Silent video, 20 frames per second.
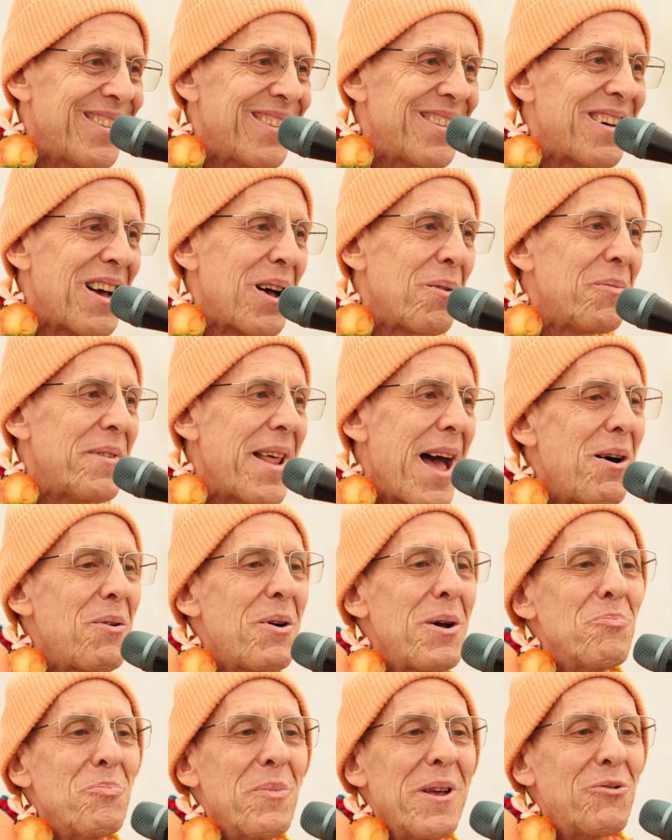Now
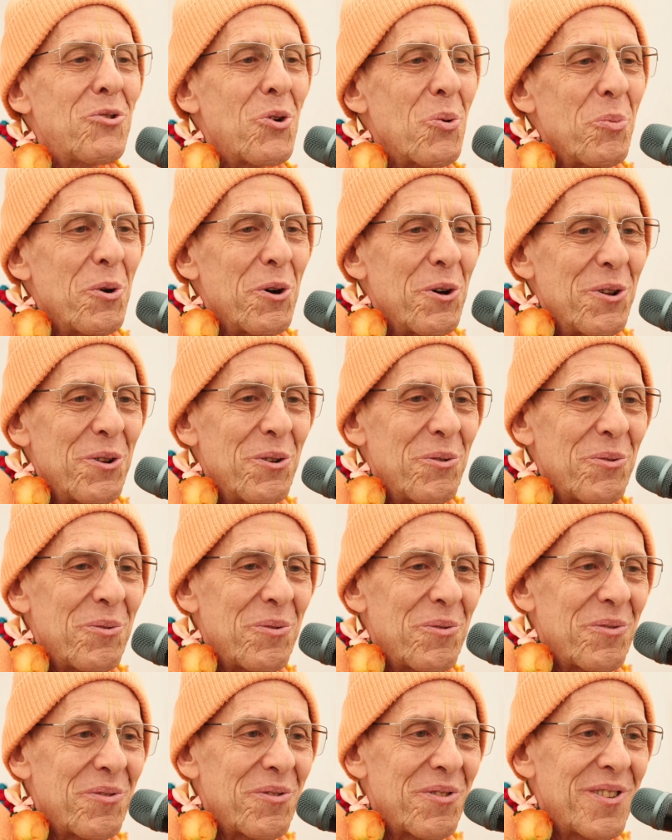I'm miserable.
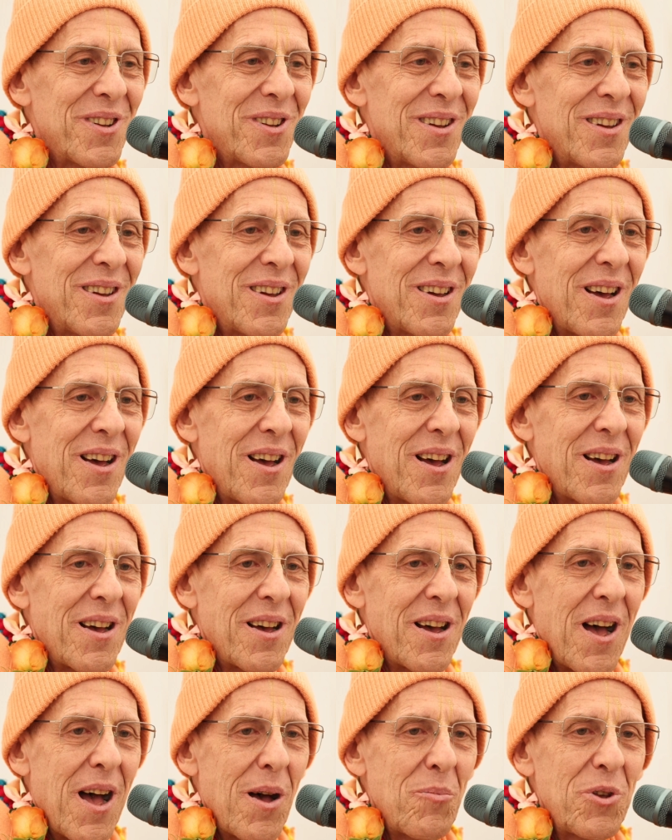
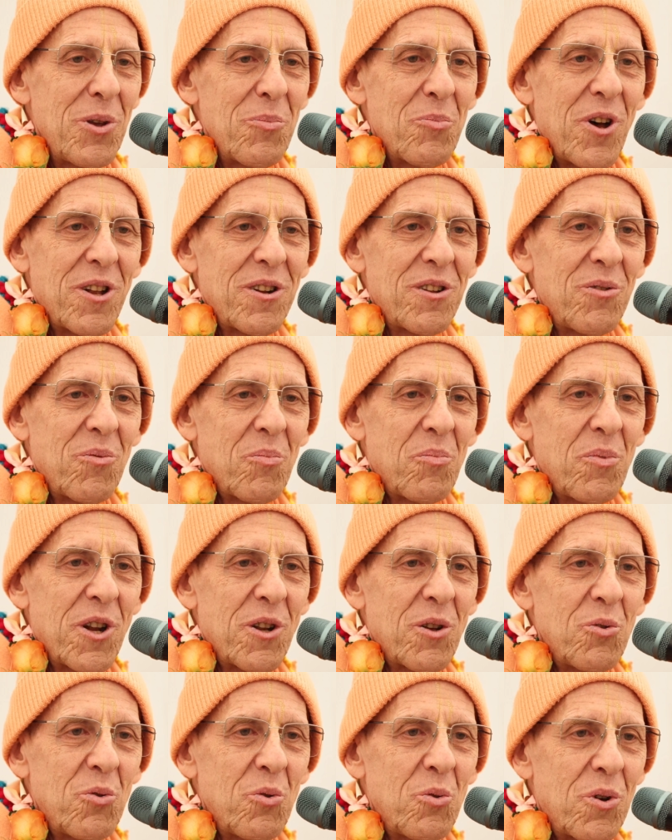
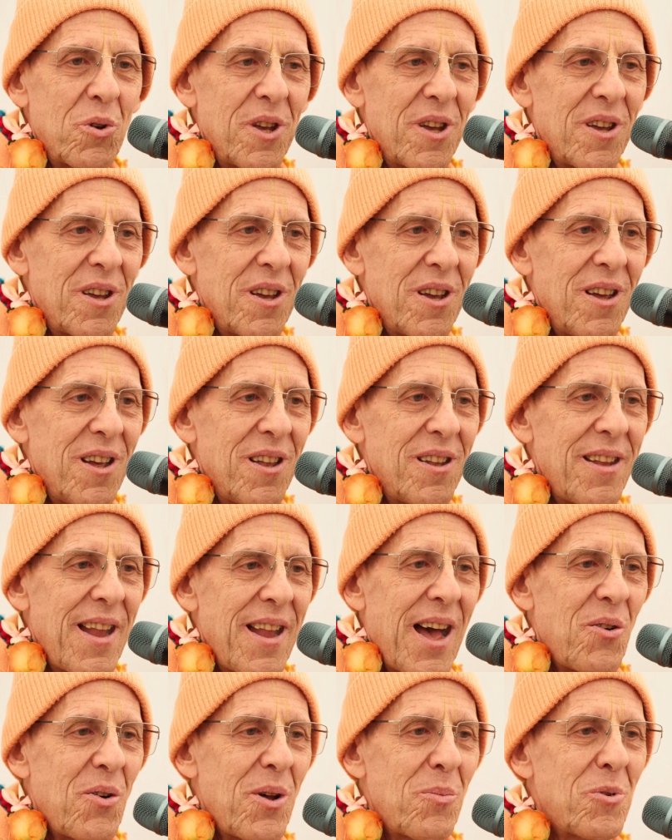Baraduki.
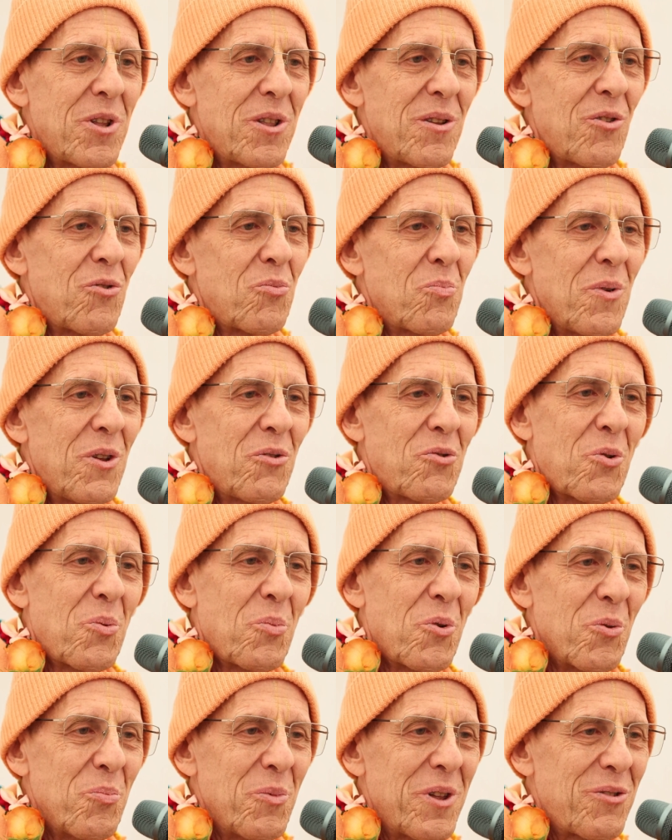Now I'm in this
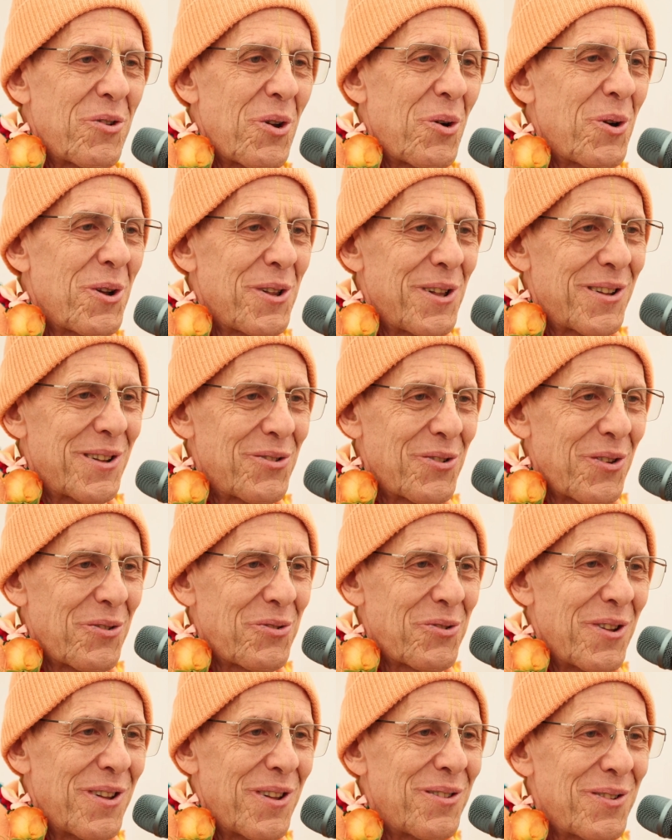miserable material
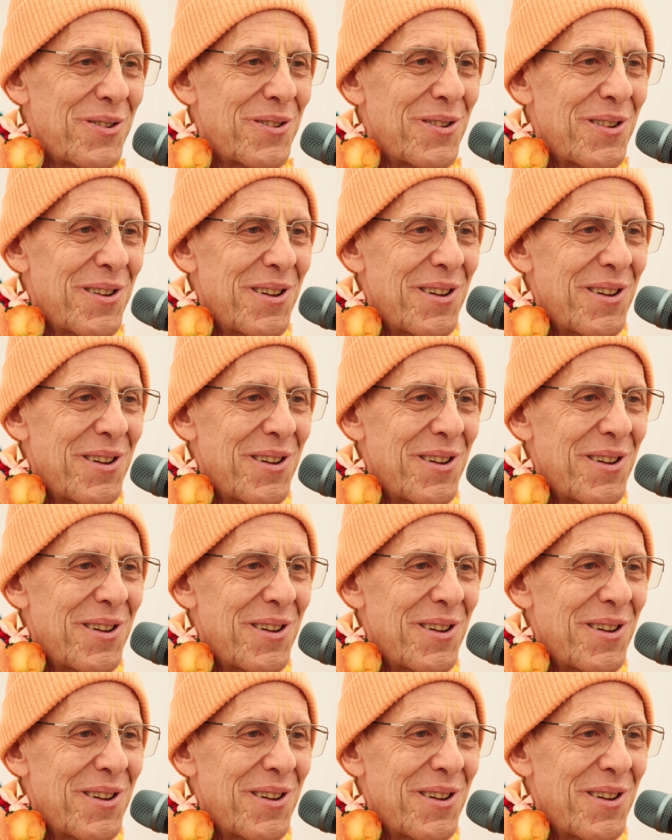existence.